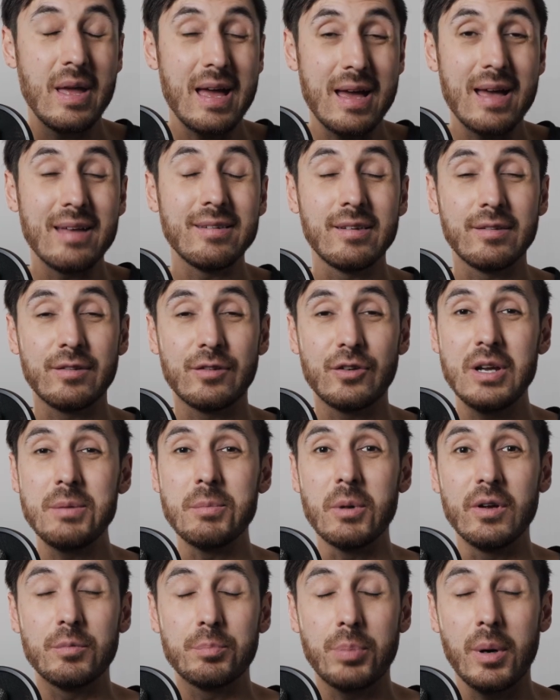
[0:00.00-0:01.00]
Yeah, as a
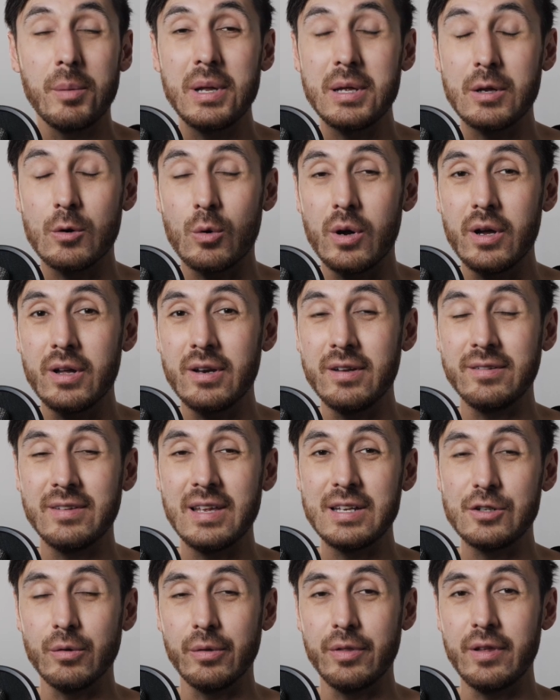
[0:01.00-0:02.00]
streamer, it's probably quite an
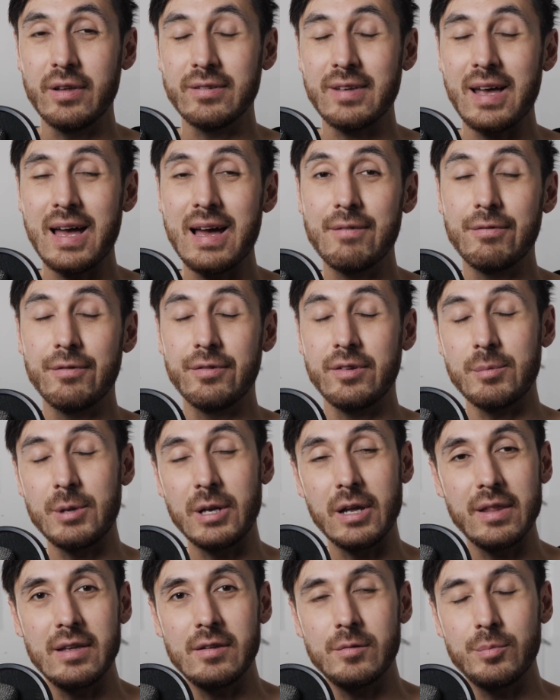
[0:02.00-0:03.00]
essential thing to have something
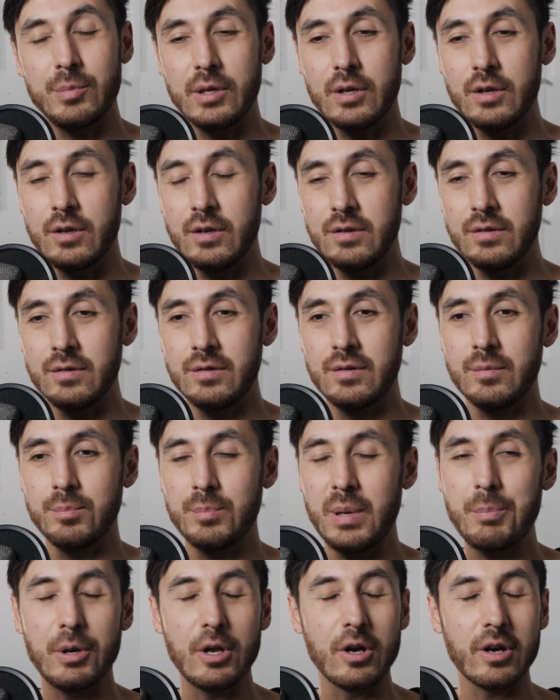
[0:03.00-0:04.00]
like this, because
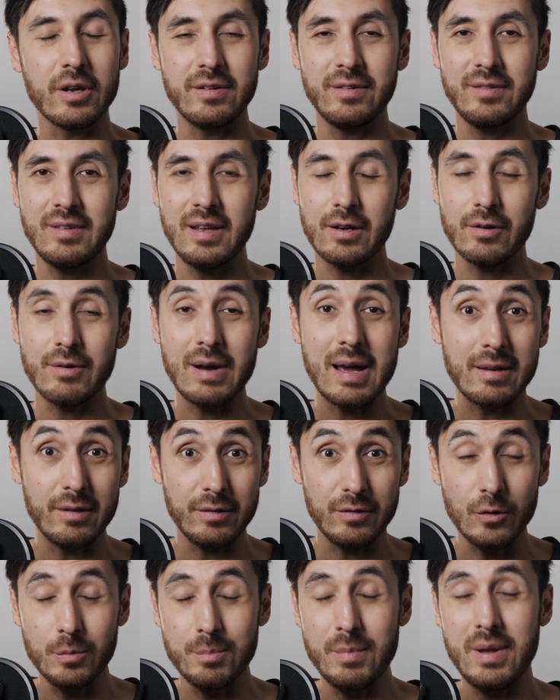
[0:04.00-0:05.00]
people aren't going to stick around
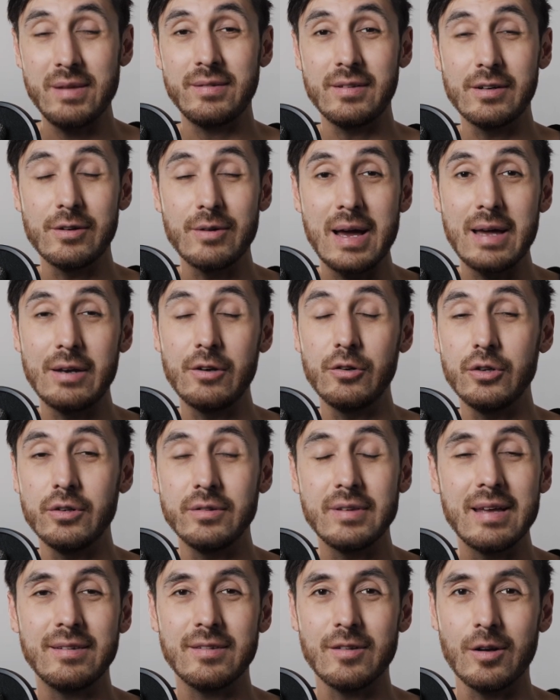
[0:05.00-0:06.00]
as you're messing around on your
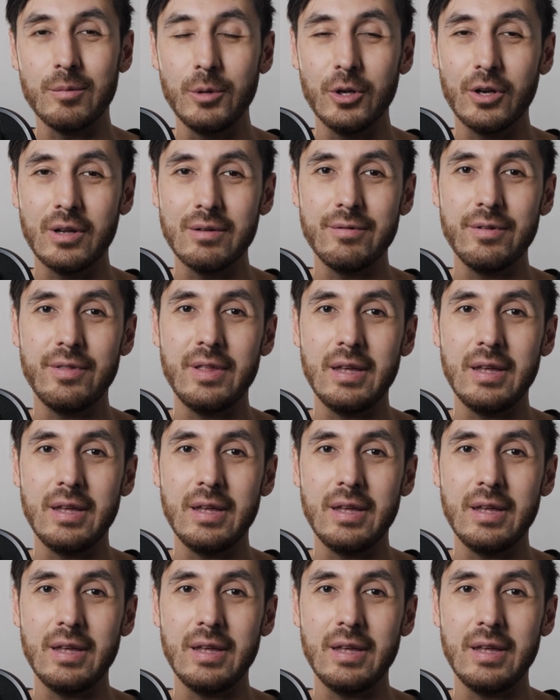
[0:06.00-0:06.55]
desktop looking for